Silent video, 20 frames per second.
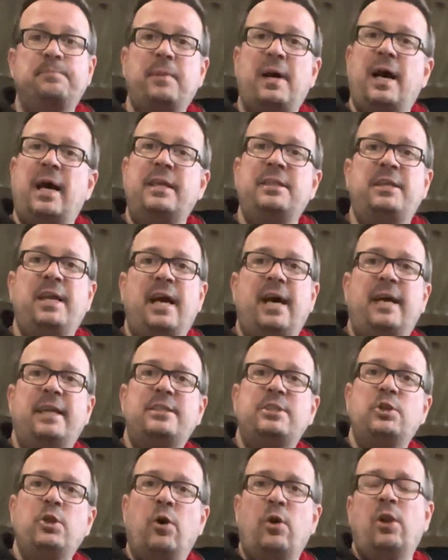And yeah,
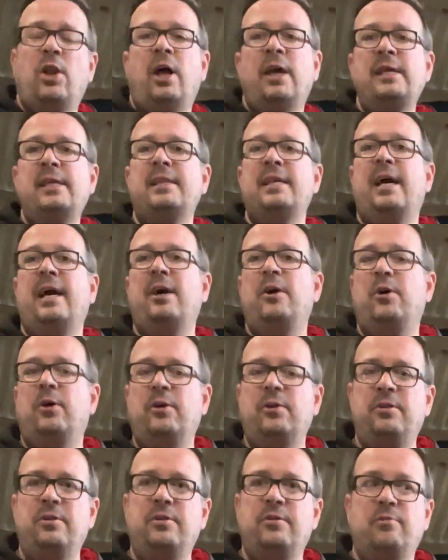it's not like that
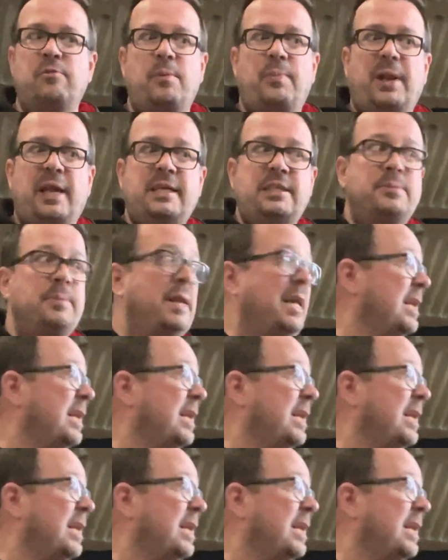on the replacement